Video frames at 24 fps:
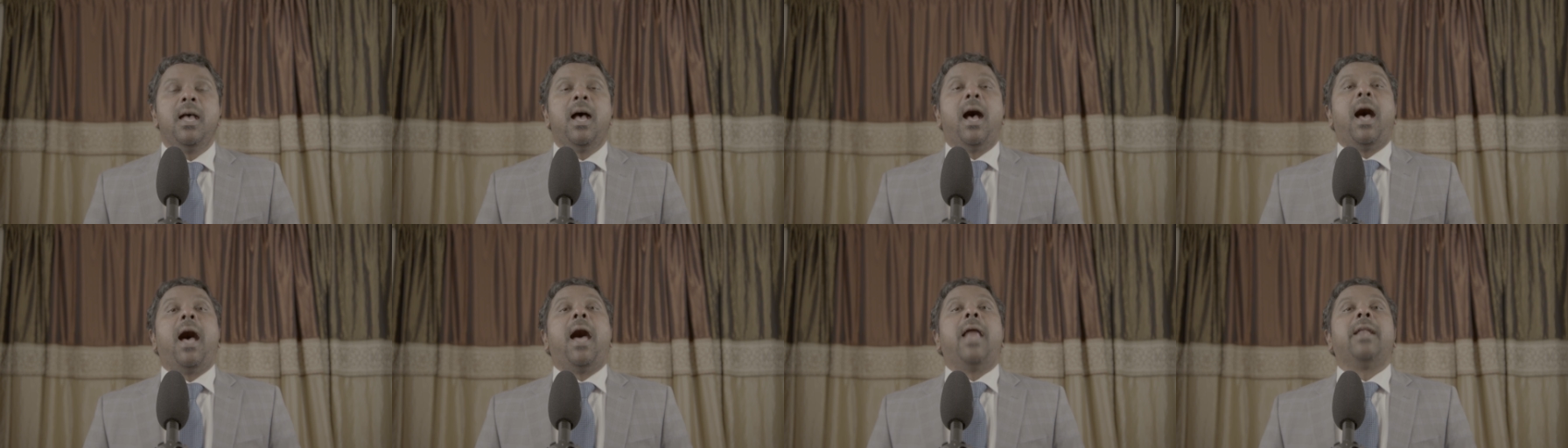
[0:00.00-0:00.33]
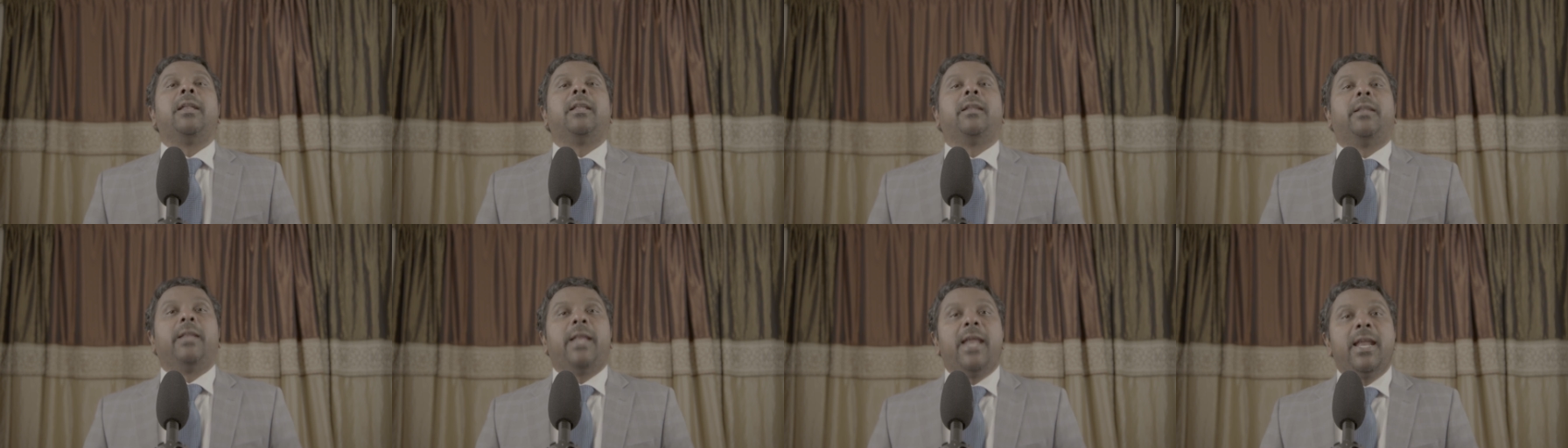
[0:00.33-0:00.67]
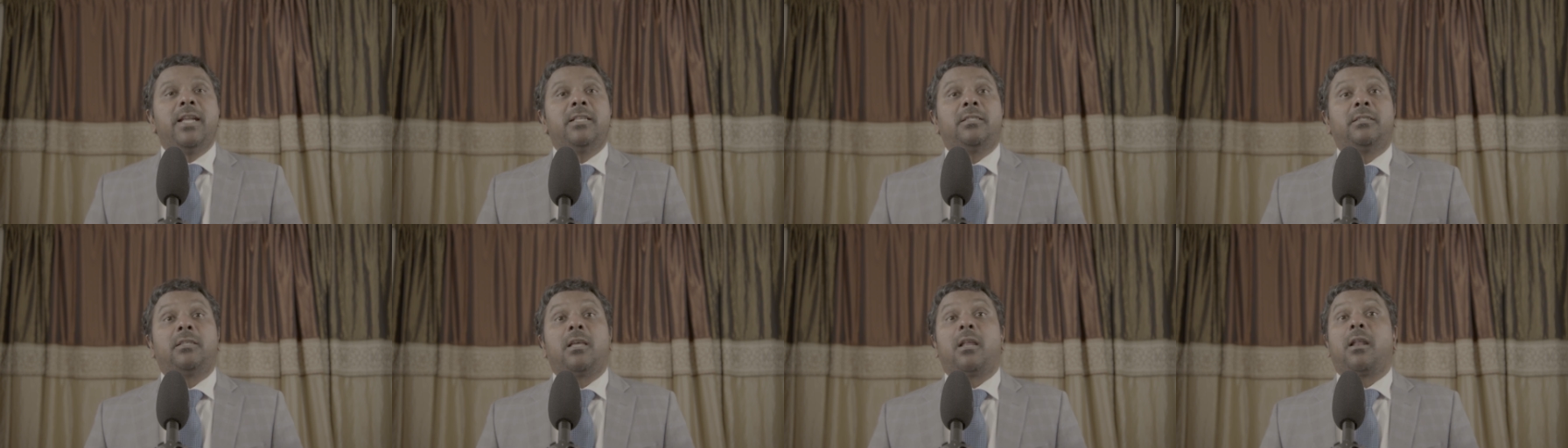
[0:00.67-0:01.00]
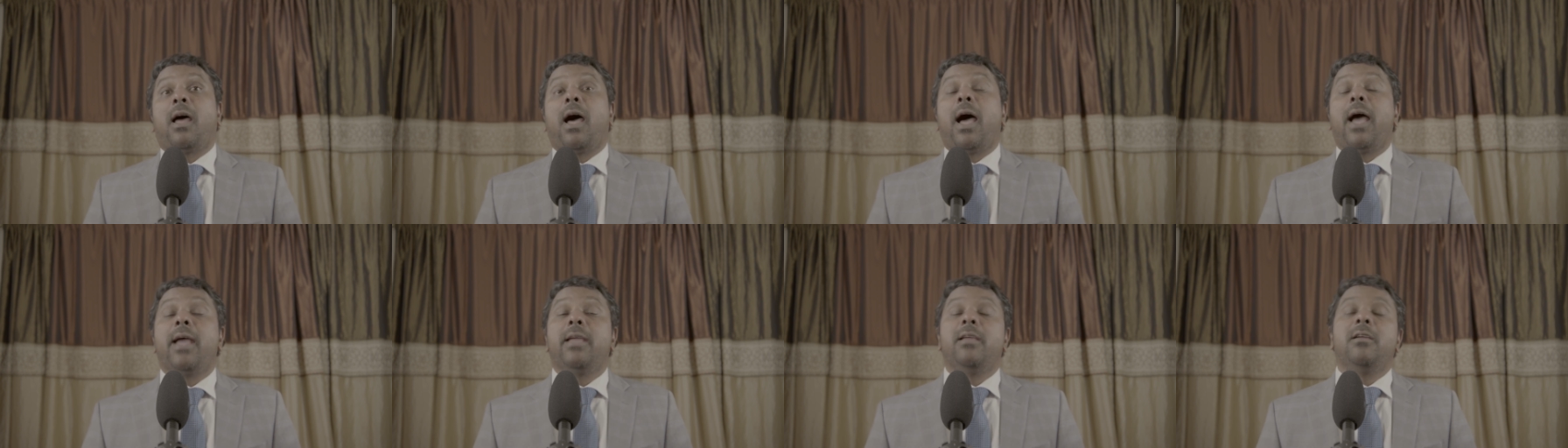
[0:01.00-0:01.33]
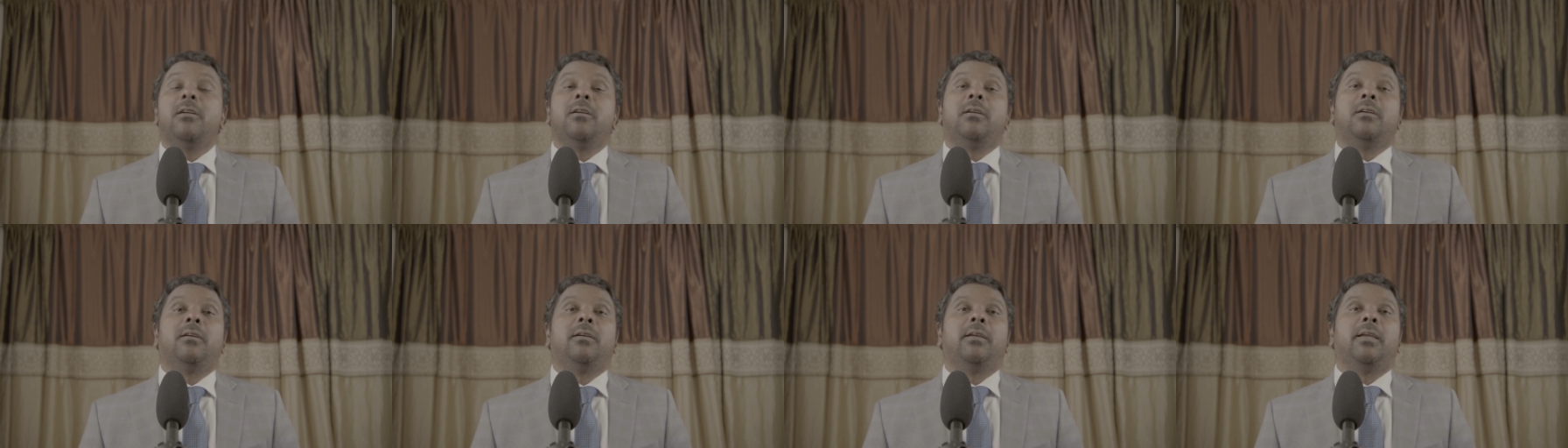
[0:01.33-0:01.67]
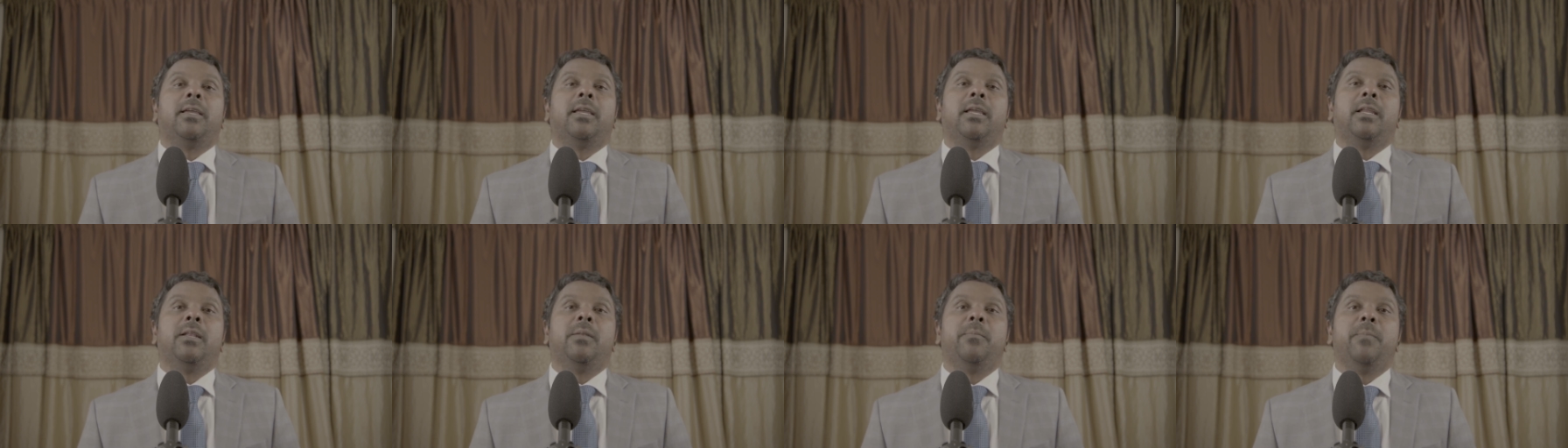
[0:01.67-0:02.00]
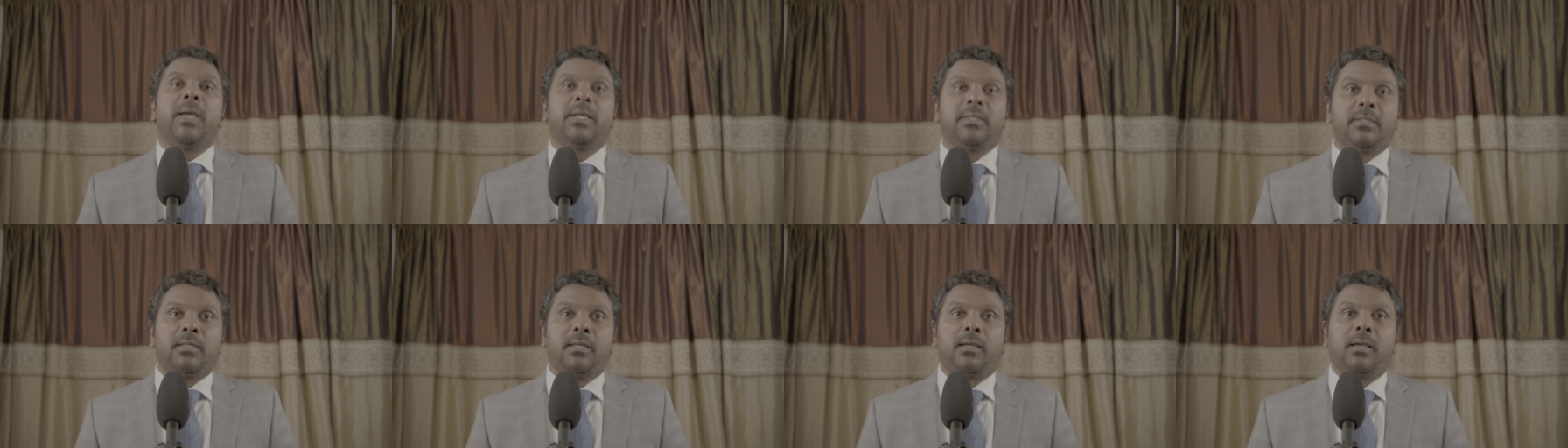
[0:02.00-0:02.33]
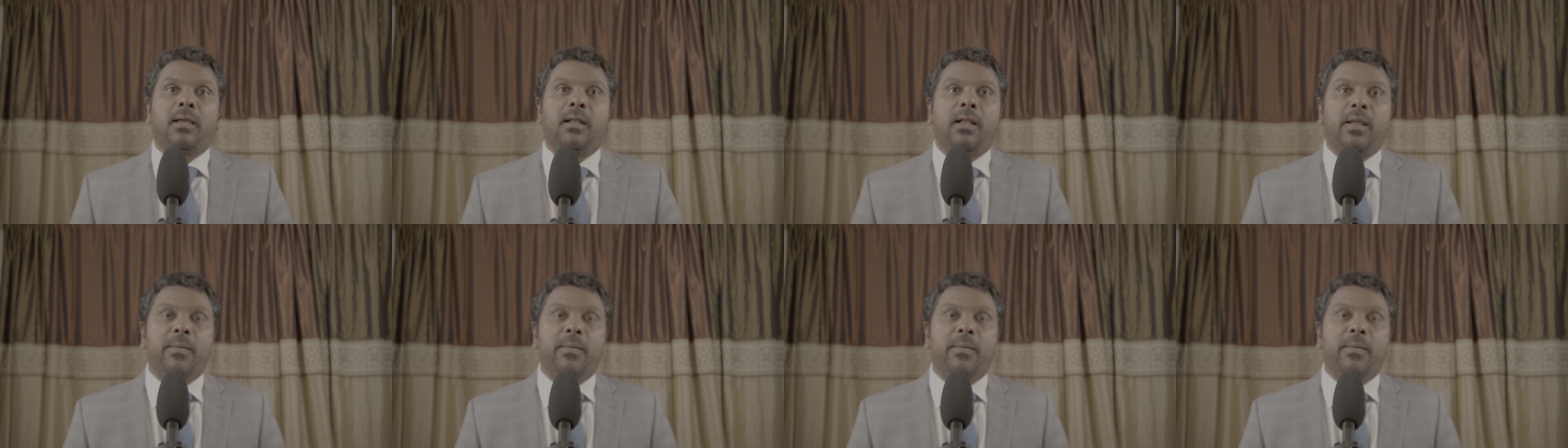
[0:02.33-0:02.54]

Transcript: and rates are higher in Mexican